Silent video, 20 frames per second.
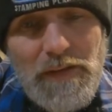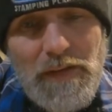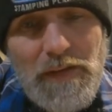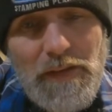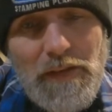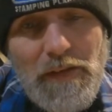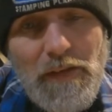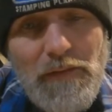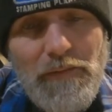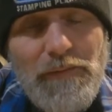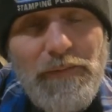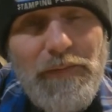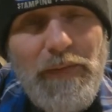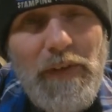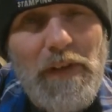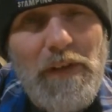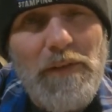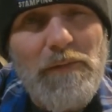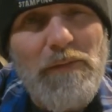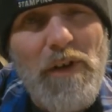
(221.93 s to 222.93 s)
And the
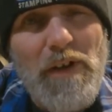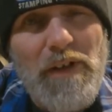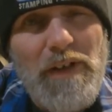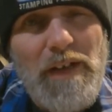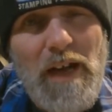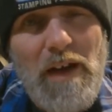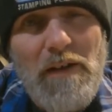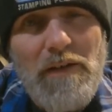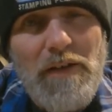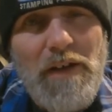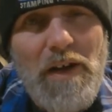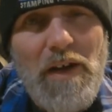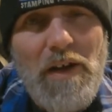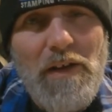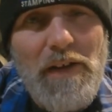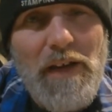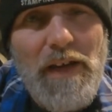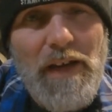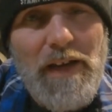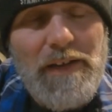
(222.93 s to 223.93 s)
feeling run down and all
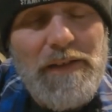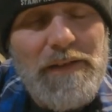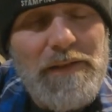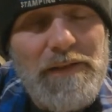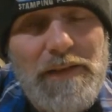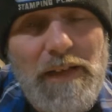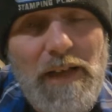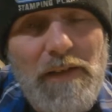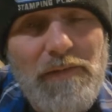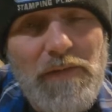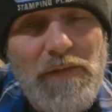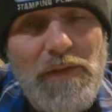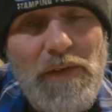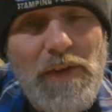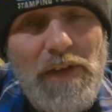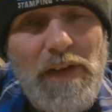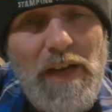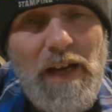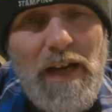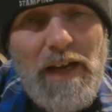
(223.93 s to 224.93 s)
that, never
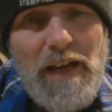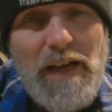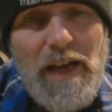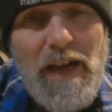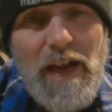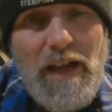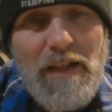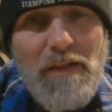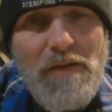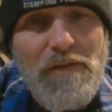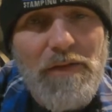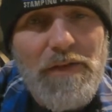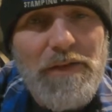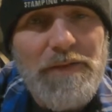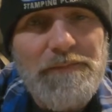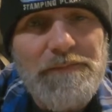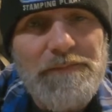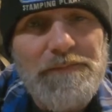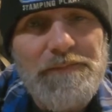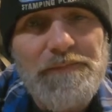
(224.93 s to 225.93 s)
really got an answer.
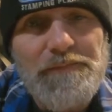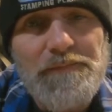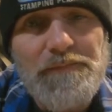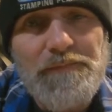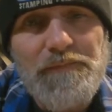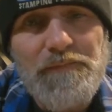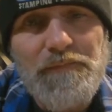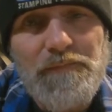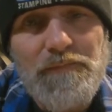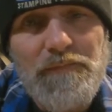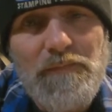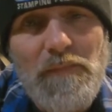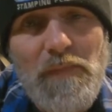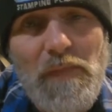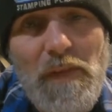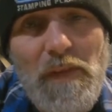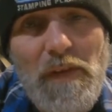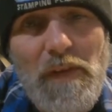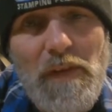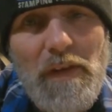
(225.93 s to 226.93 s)

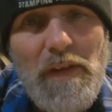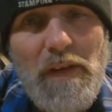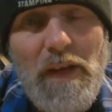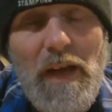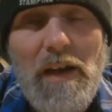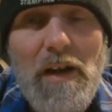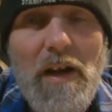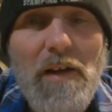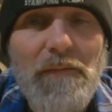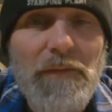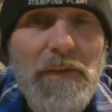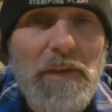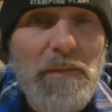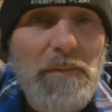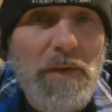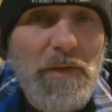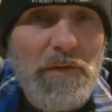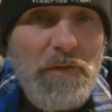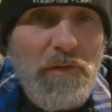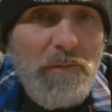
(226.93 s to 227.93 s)
Got offered a
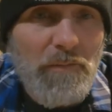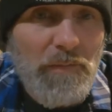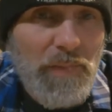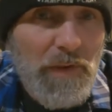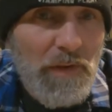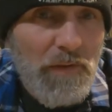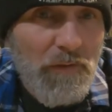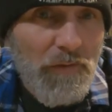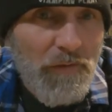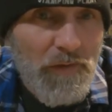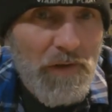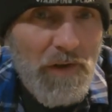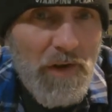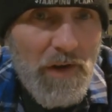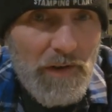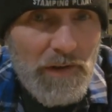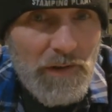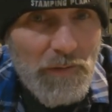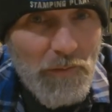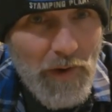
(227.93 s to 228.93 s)
bunch of pills
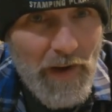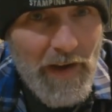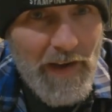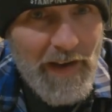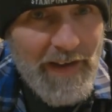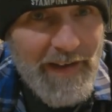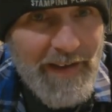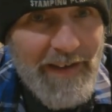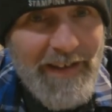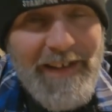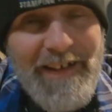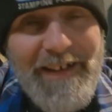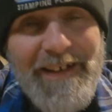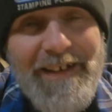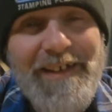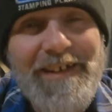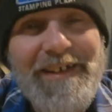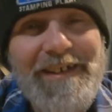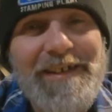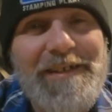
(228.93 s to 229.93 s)
along the way
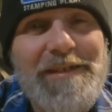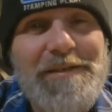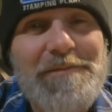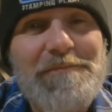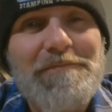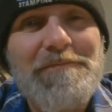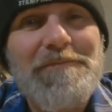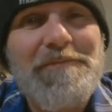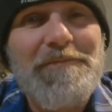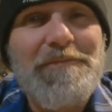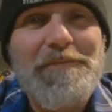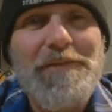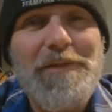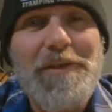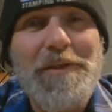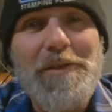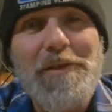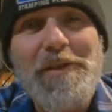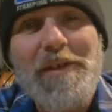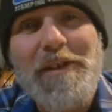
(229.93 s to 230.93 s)

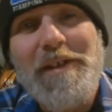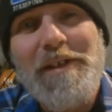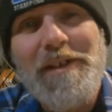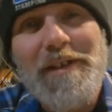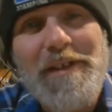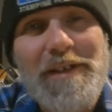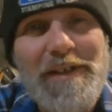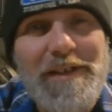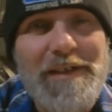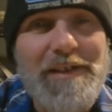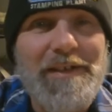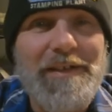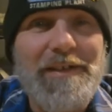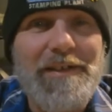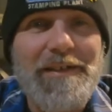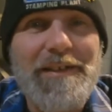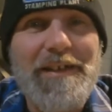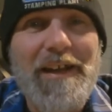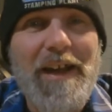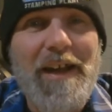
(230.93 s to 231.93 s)
for the
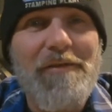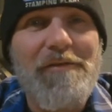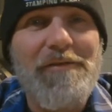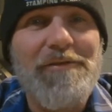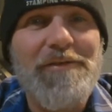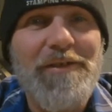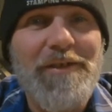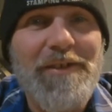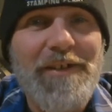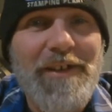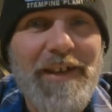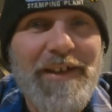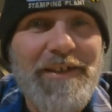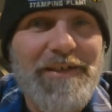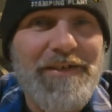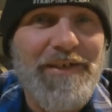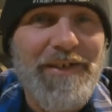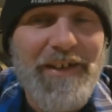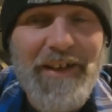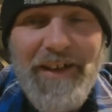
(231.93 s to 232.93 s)

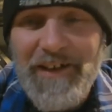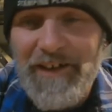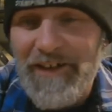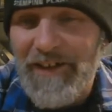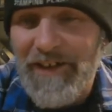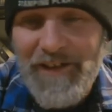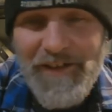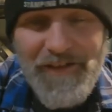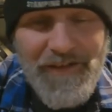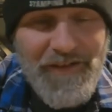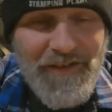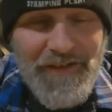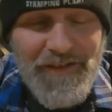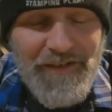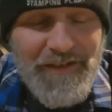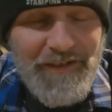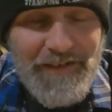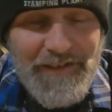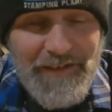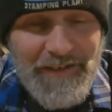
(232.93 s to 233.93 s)
gastroenteritis,
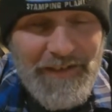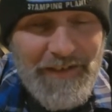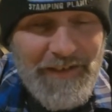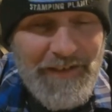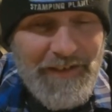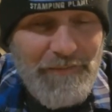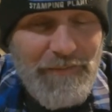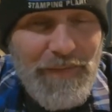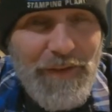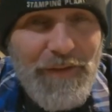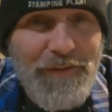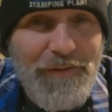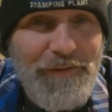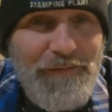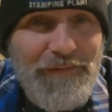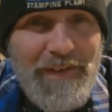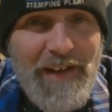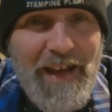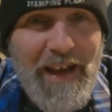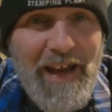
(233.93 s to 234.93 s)
pills
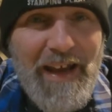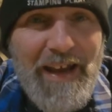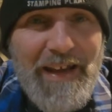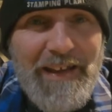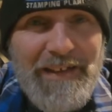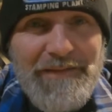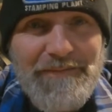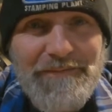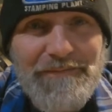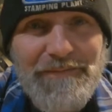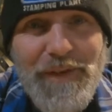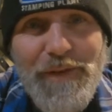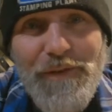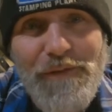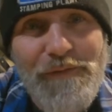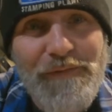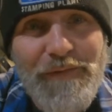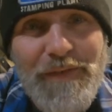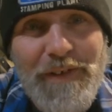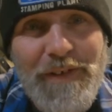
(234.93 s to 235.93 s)
for that,
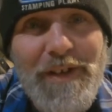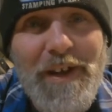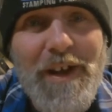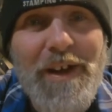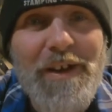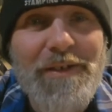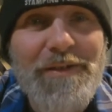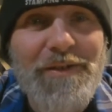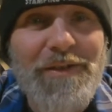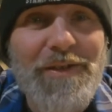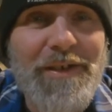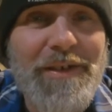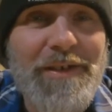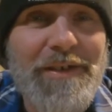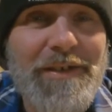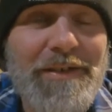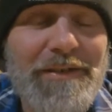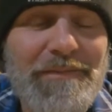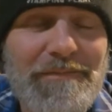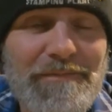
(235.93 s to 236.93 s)
pills for the
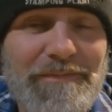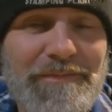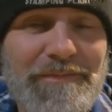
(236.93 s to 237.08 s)
nausea,